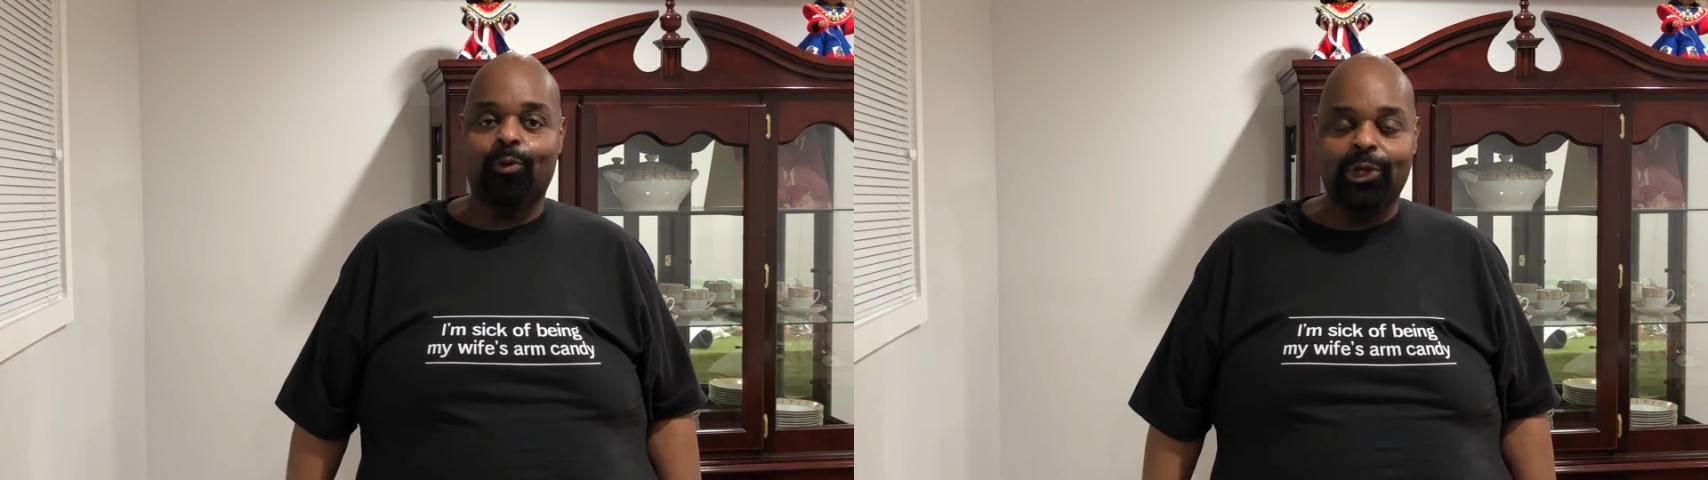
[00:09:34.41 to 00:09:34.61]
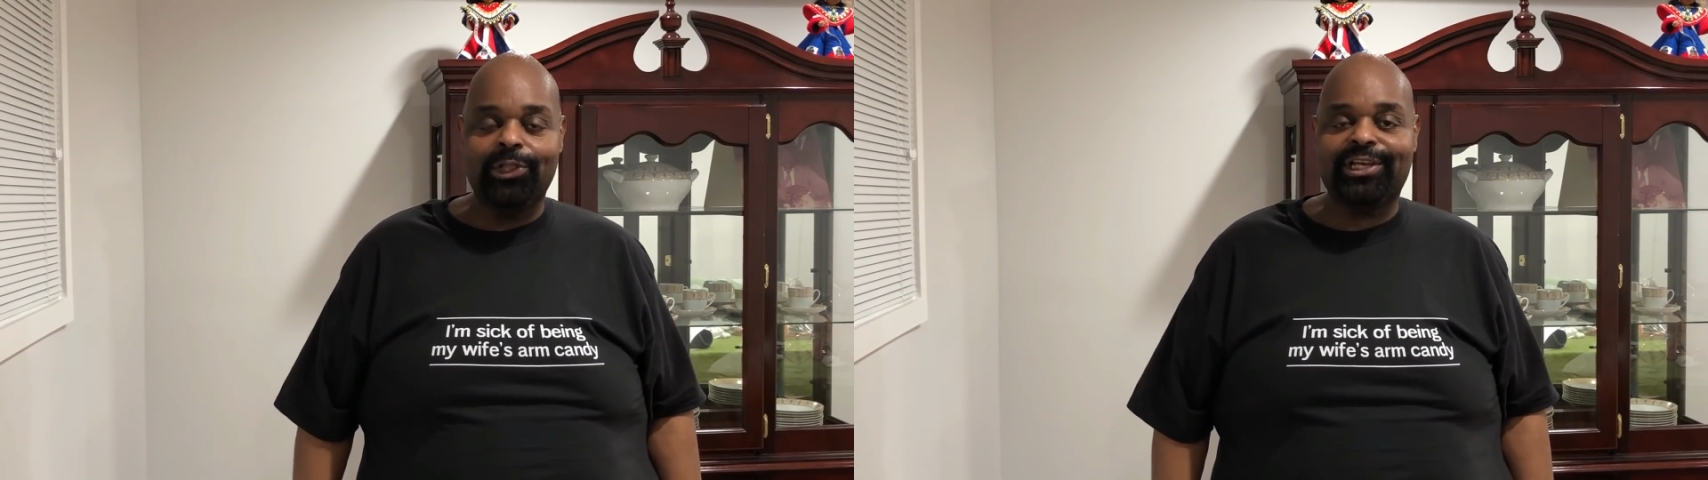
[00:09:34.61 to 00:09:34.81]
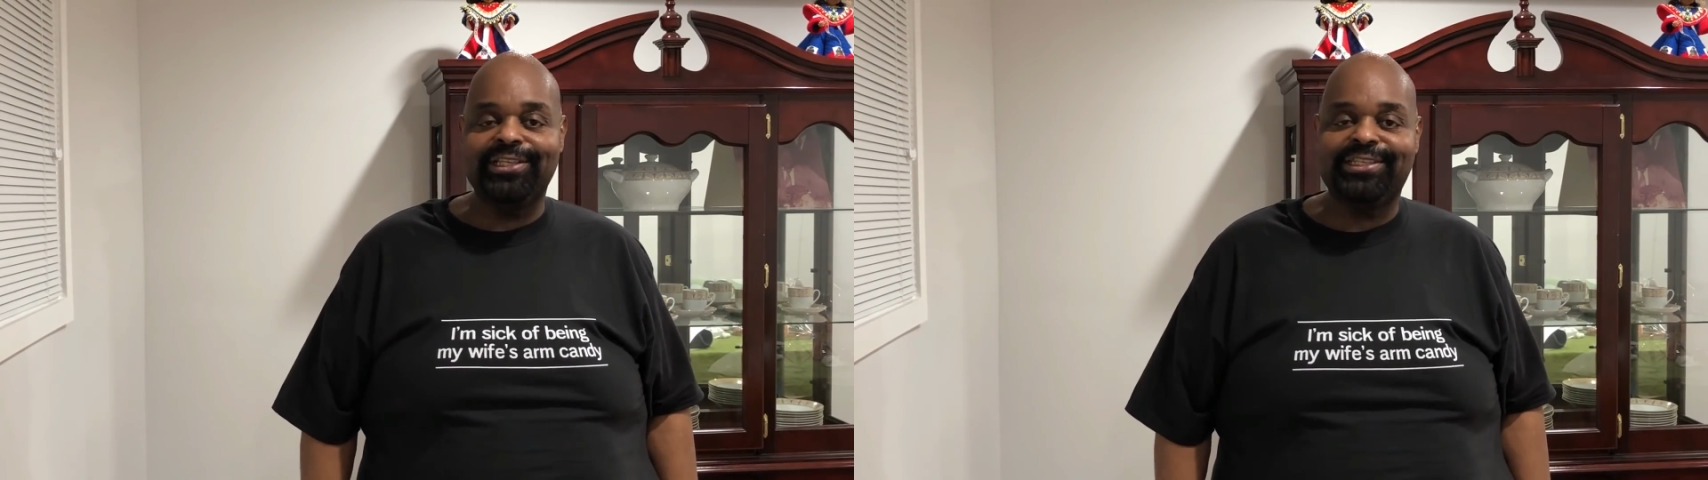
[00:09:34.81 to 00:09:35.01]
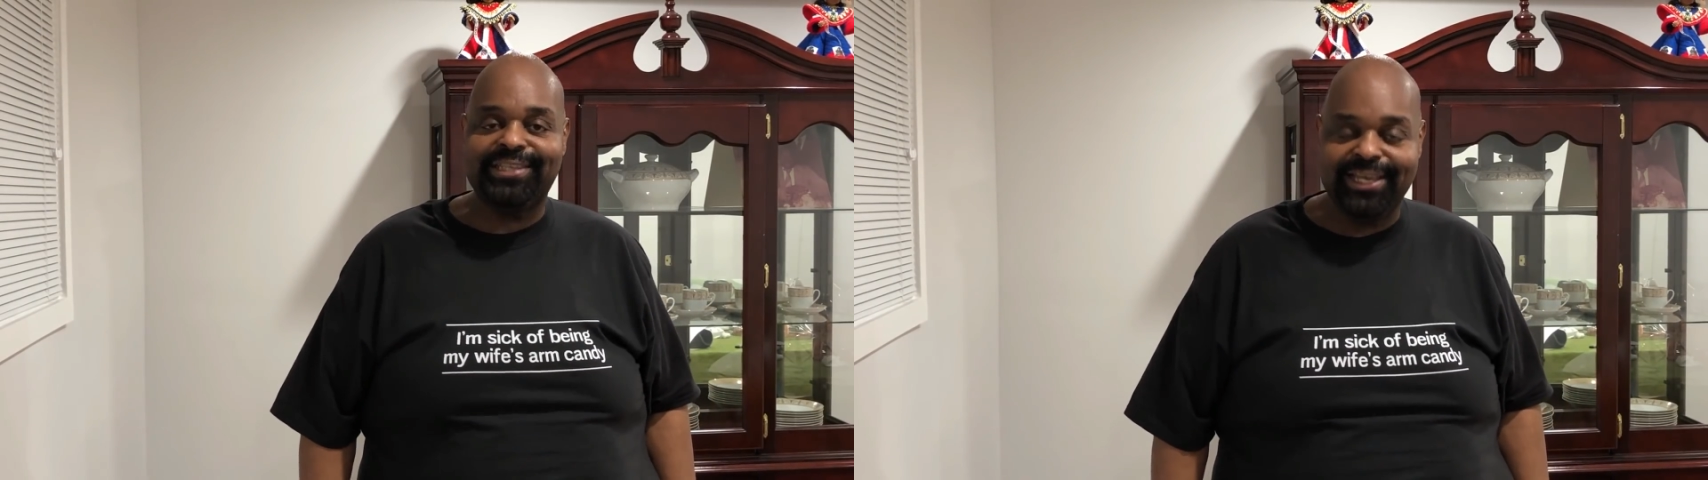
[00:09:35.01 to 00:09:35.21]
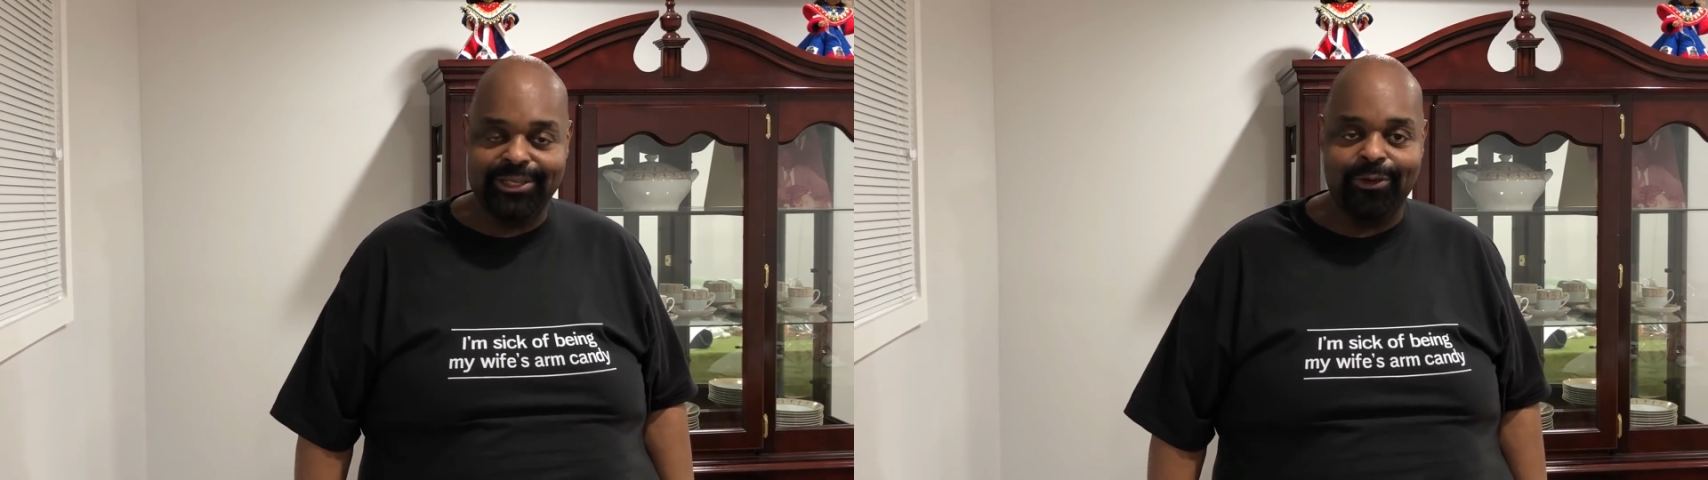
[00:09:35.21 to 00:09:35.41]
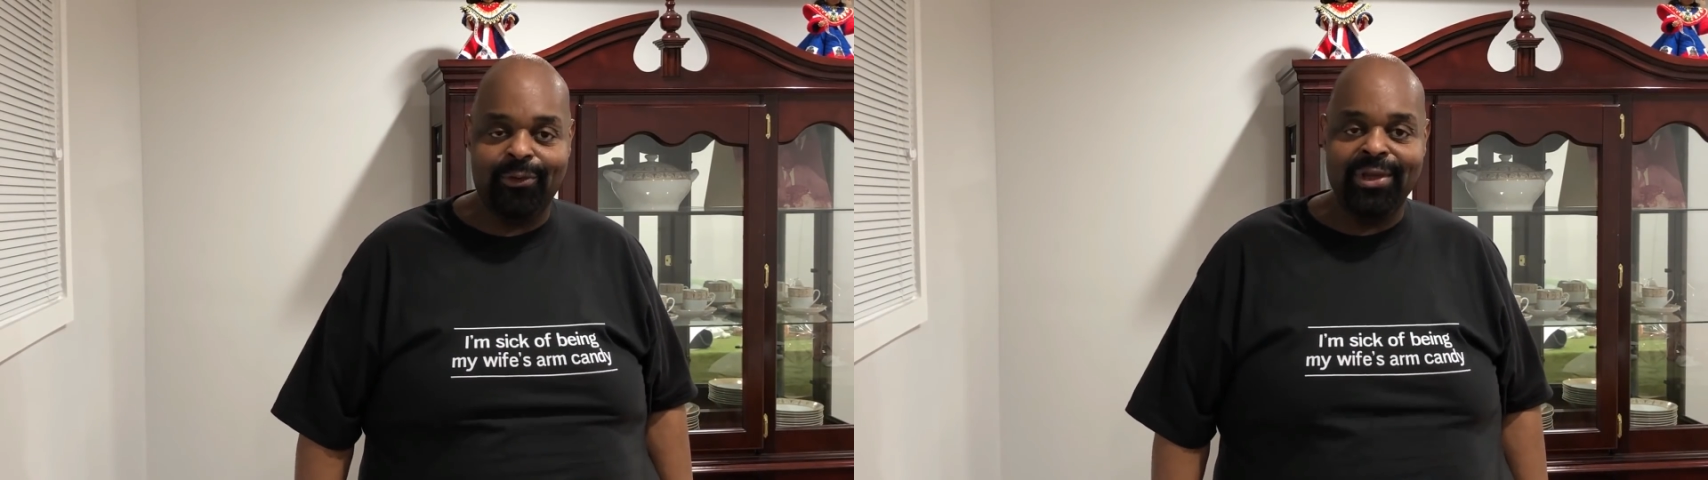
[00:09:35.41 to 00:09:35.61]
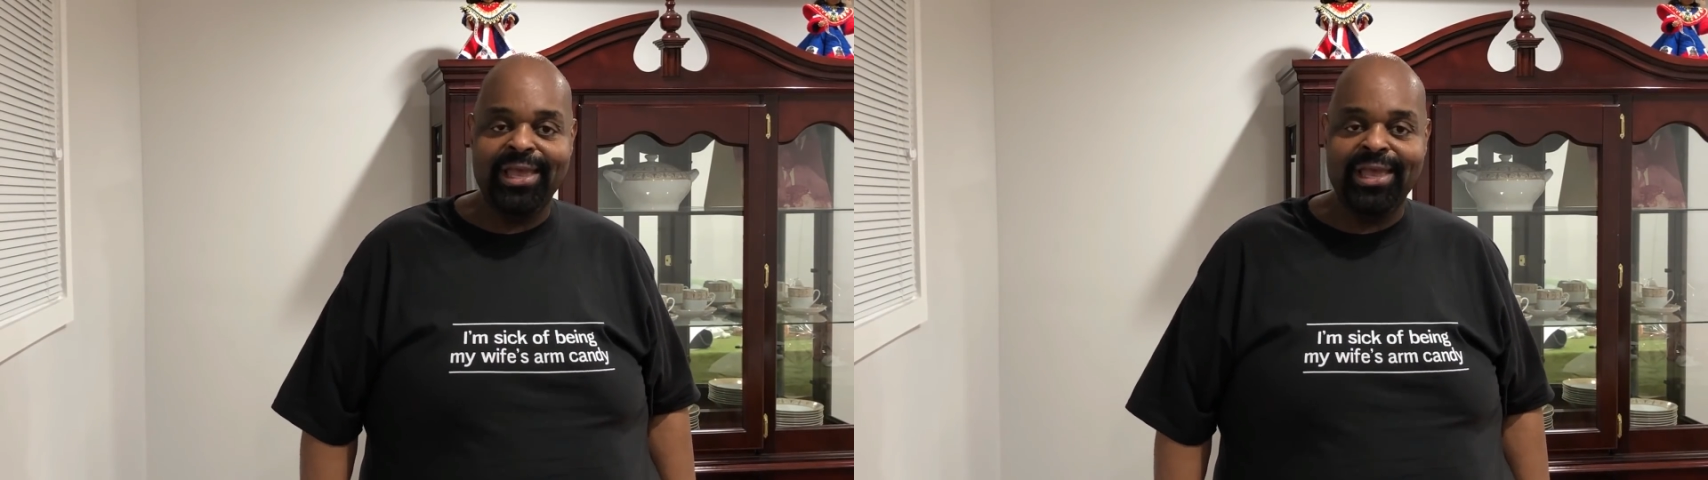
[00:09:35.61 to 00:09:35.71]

will continue.